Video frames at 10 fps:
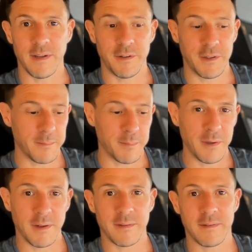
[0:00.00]
You're not the
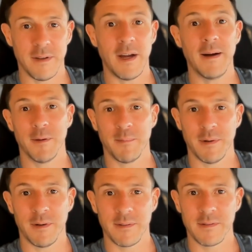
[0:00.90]
boss. I'm the
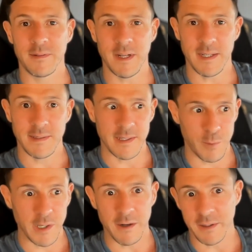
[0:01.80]
boss. I said
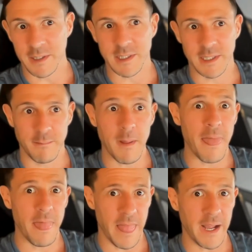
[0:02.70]
we're going to the gym.
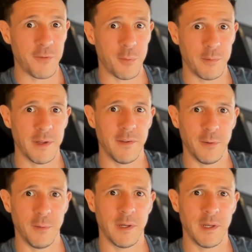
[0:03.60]
That's what we're
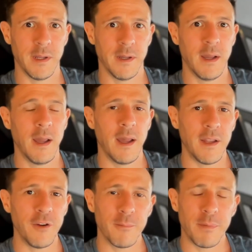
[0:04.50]
doing.
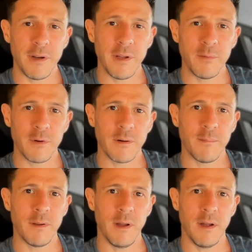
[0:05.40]
And your body will
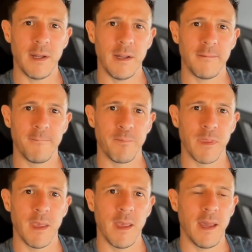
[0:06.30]
comply.
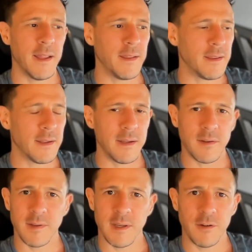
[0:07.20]
And then the next
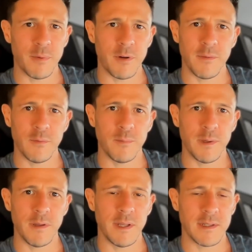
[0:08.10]
day, your body will
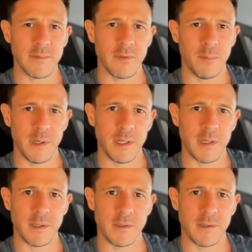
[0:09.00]
be less of a bitch.